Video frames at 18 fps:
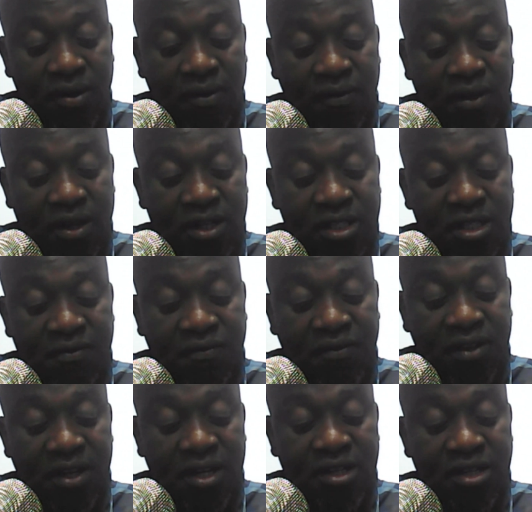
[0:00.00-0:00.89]
that if
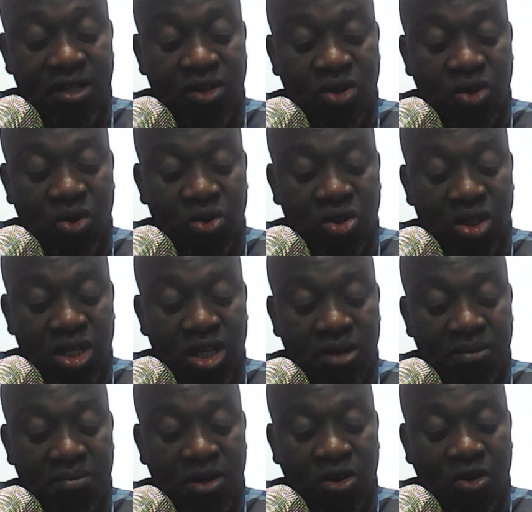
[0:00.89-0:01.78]
they did not
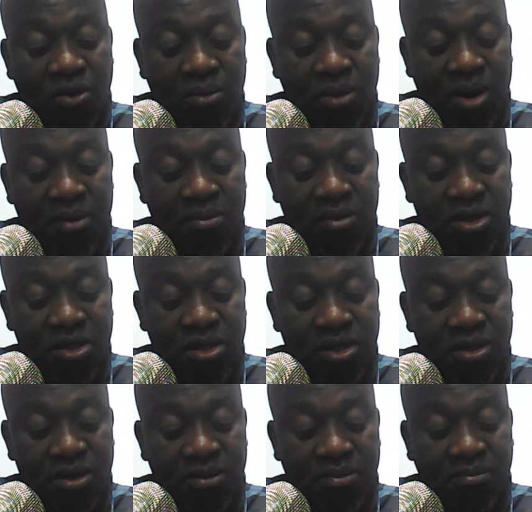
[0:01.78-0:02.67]
keep the
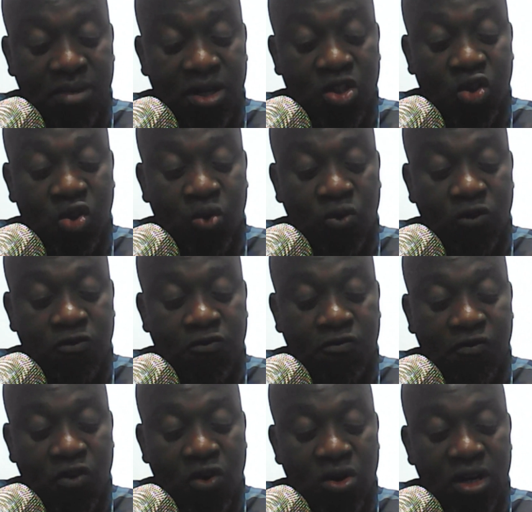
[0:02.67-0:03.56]
commandments, but should
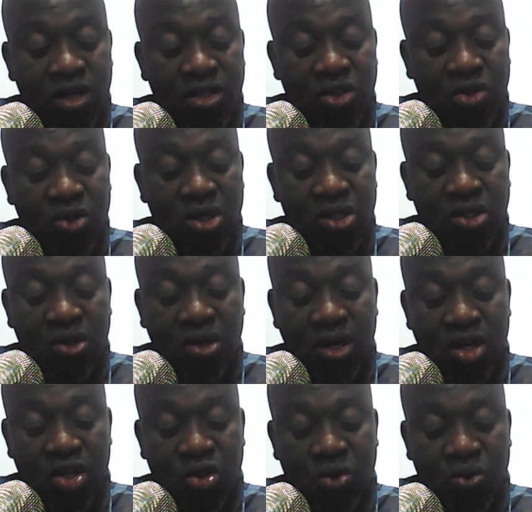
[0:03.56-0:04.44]
fall in
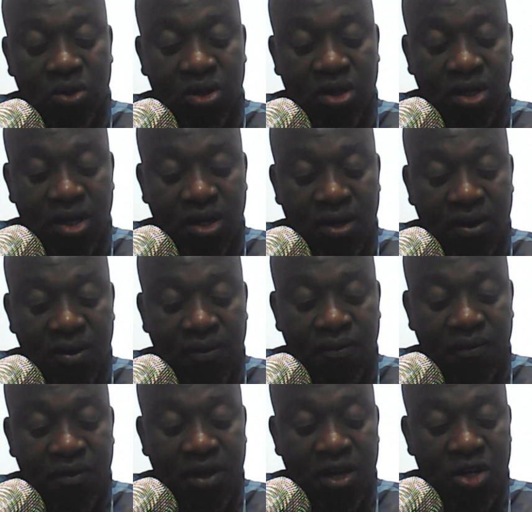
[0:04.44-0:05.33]
transgression,
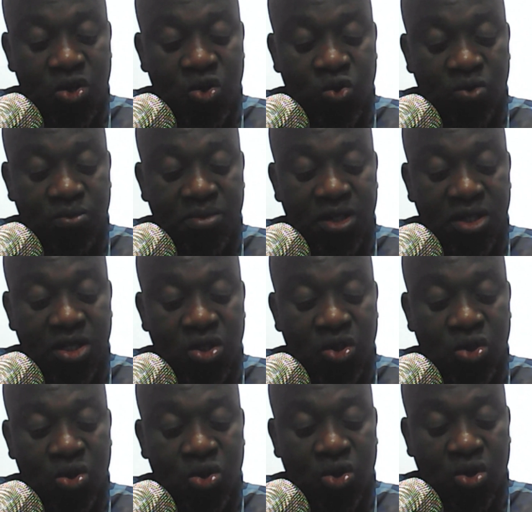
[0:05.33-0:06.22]
they should be
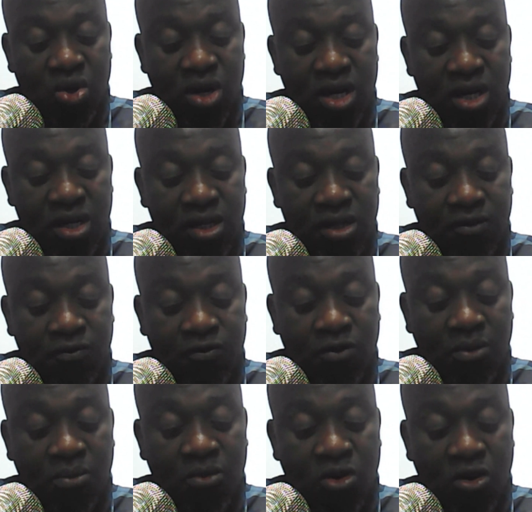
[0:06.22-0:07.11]
destroyed
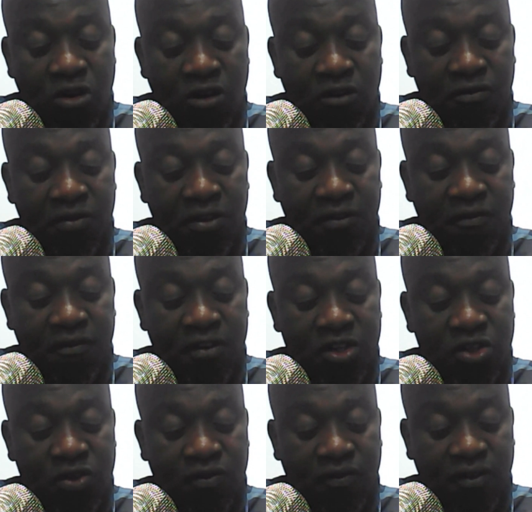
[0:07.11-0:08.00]
from off the
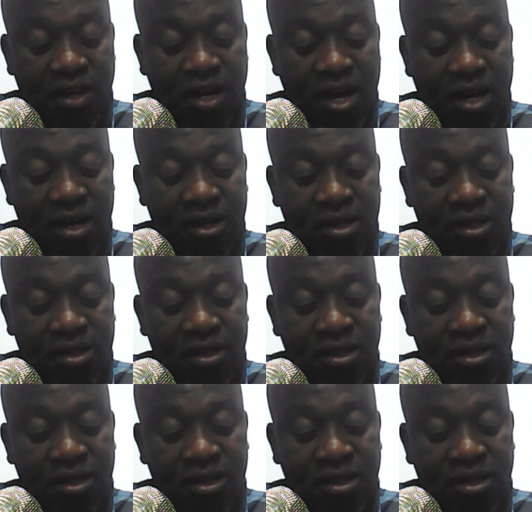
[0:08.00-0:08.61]
face of the land.